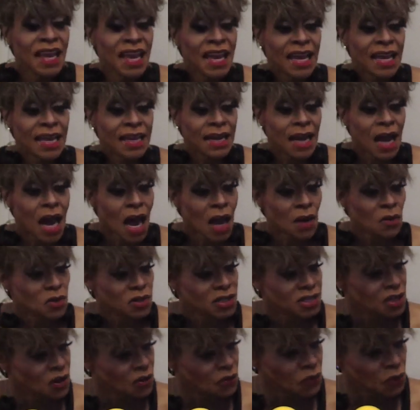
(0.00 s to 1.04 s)
And I
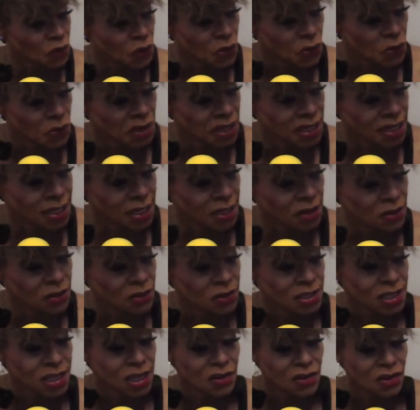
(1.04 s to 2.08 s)
was there for 3
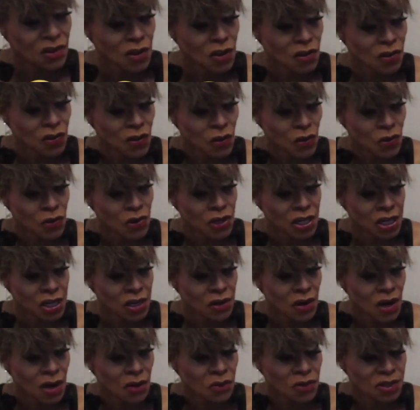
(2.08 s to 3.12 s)
years, and the 3rd
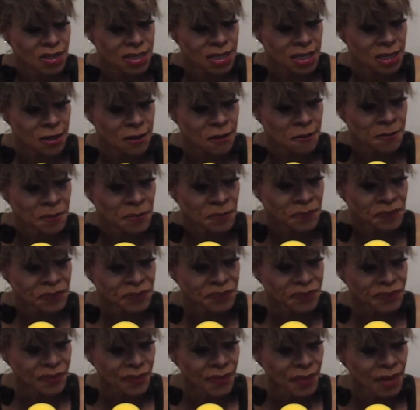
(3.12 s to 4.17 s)
year I was there,
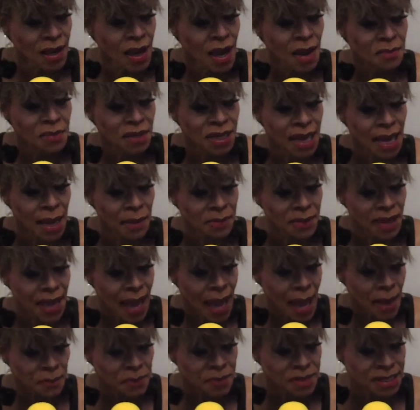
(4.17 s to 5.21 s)
I became
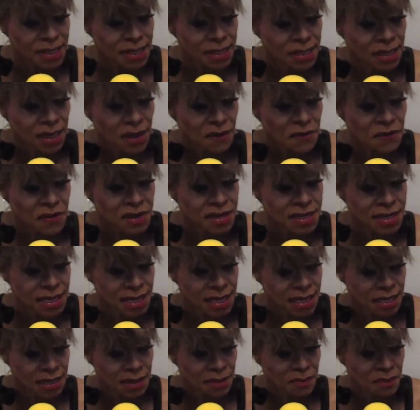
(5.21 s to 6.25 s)
captain of the
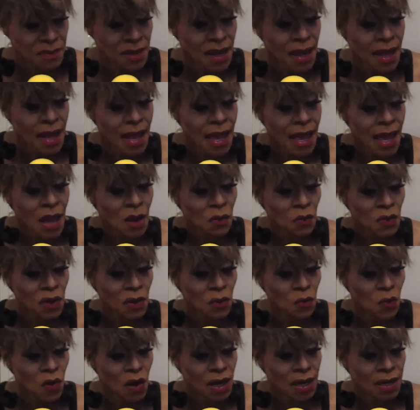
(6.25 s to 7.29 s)
team, and we
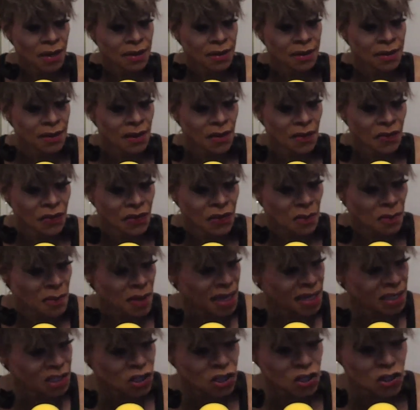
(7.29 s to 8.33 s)
won the
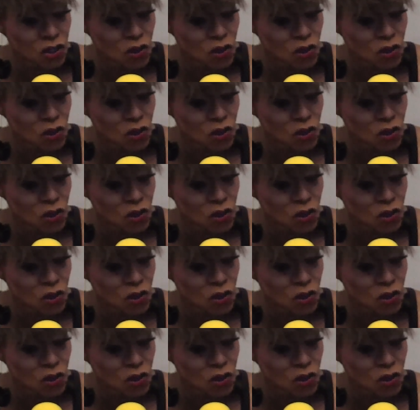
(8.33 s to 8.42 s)
best